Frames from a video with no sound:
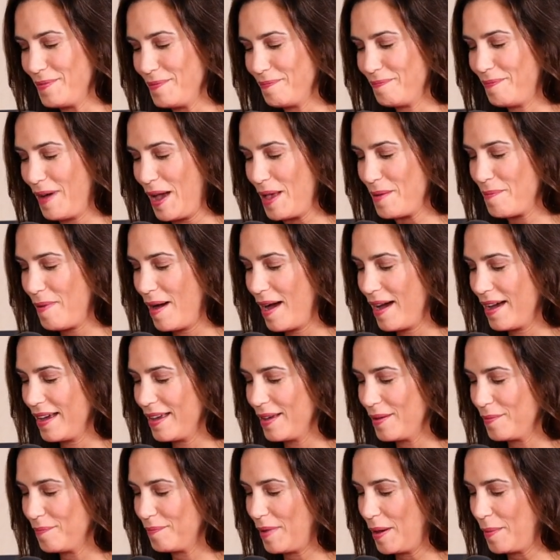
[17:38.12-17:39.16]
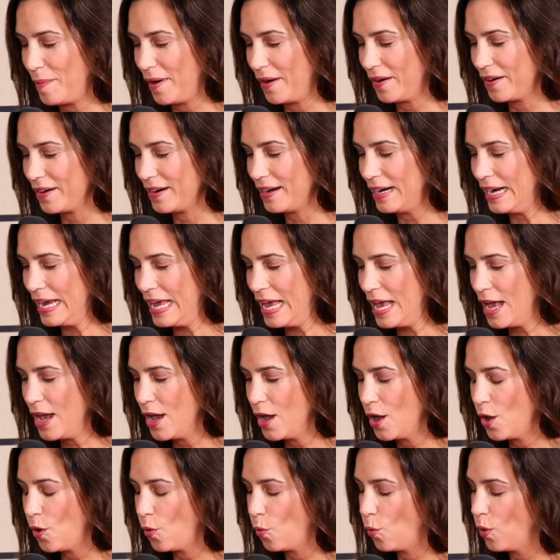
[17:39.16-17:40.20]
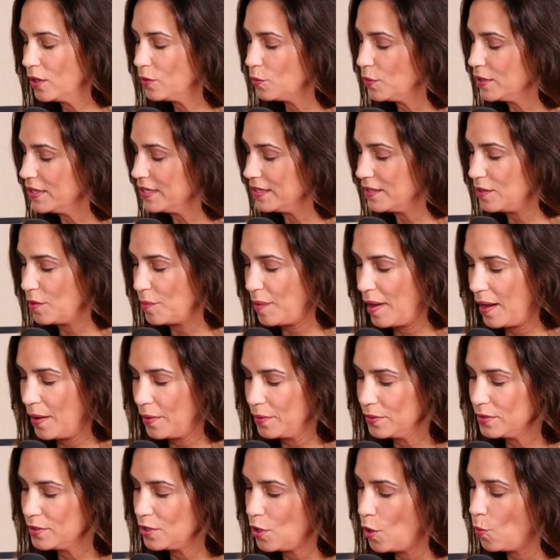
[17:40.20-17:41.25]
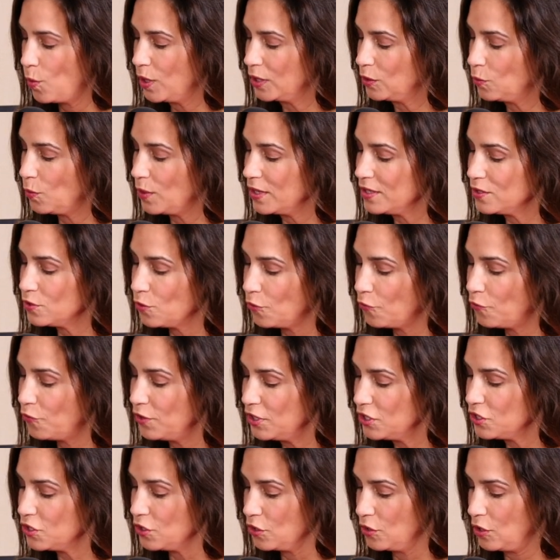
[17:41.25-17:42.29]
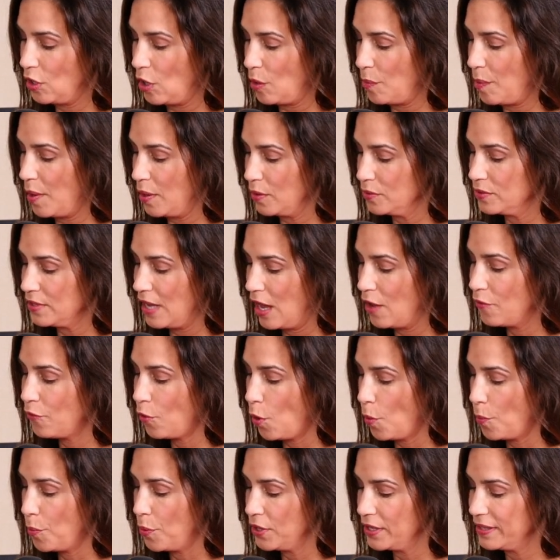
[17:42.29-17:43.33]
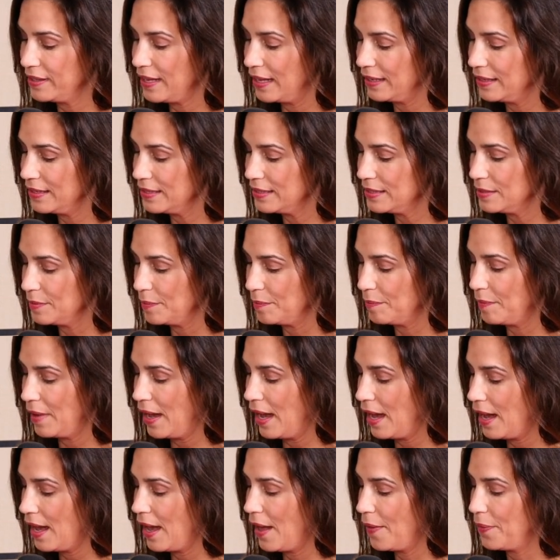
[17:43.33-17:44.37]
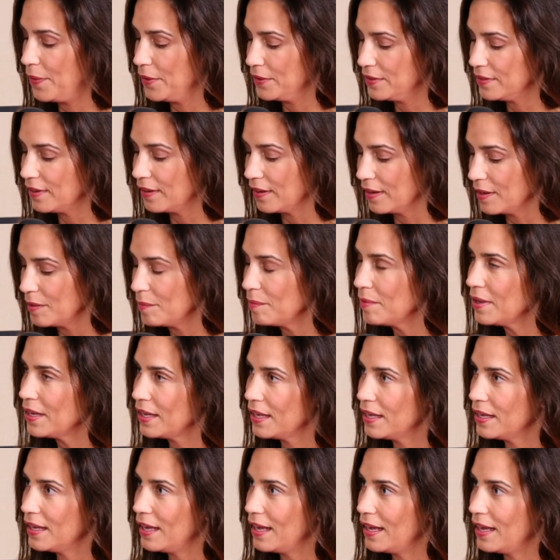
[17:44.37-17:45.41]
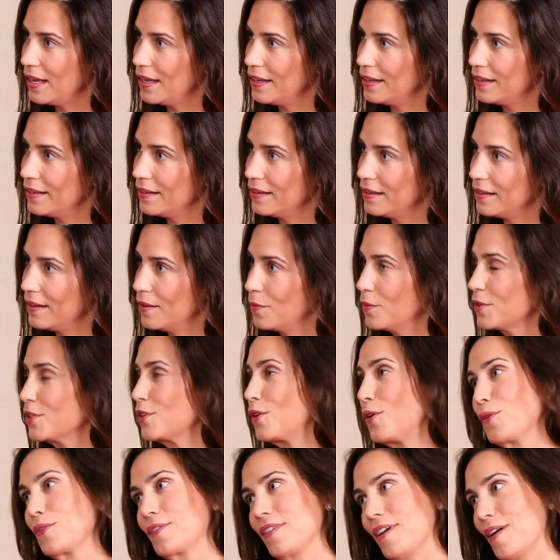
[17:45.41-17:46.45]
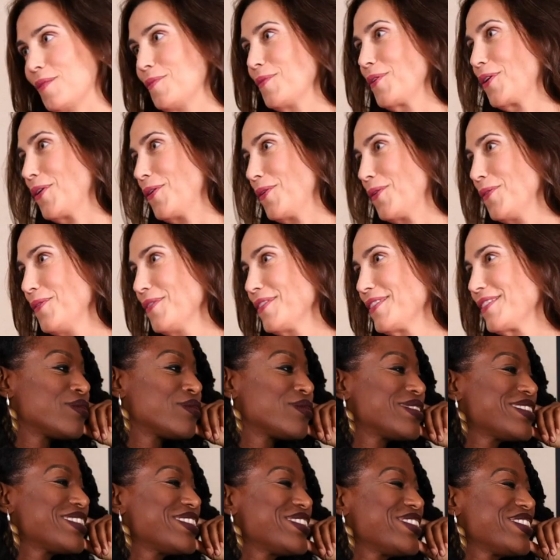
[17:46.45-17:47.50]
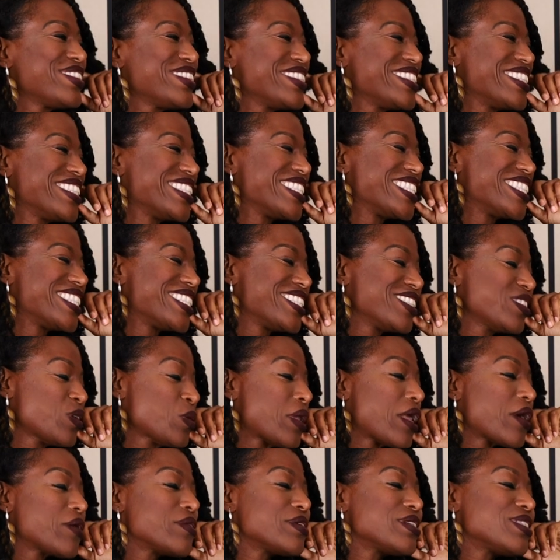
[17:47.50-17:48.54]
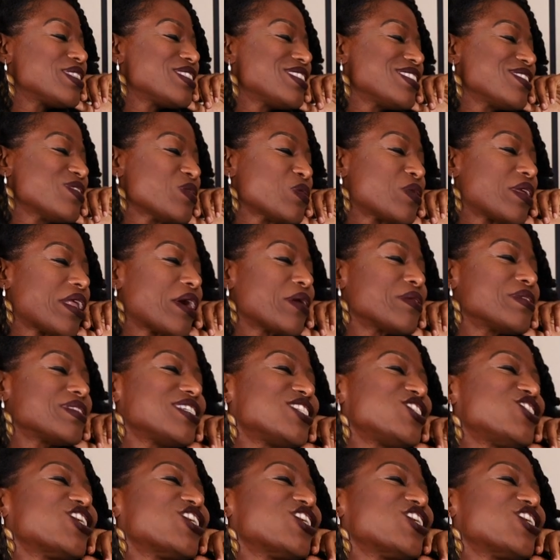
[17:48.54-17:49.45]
Bye Bye Babar. What was it about? What was your vision about Afropolitanism at the time? And it was a long time ago. So as it evolved when since. I was, when I was a